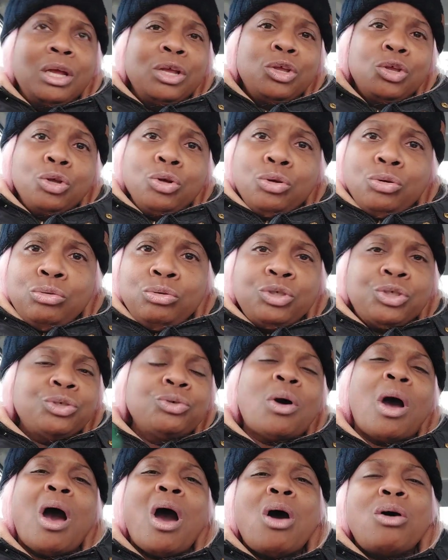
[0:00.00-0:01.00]
use
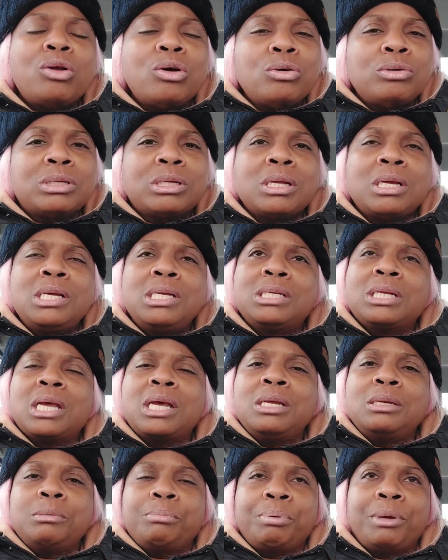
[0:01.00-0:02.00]
you, all those things,
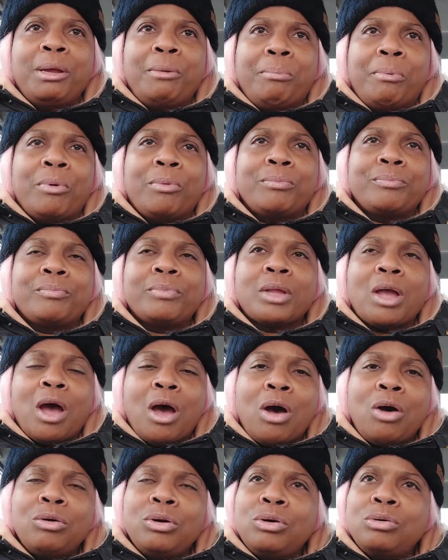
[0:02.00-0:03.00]
Kingdom people,
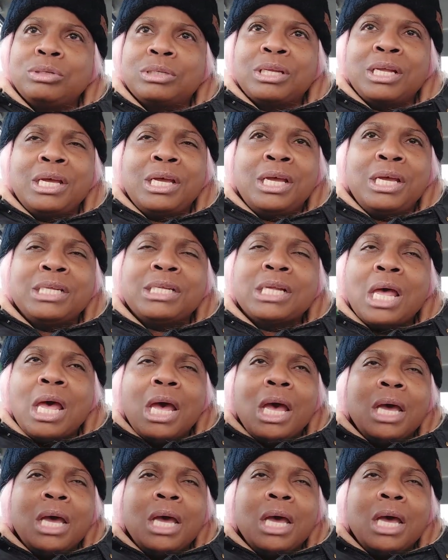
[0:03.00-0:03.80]
all those things.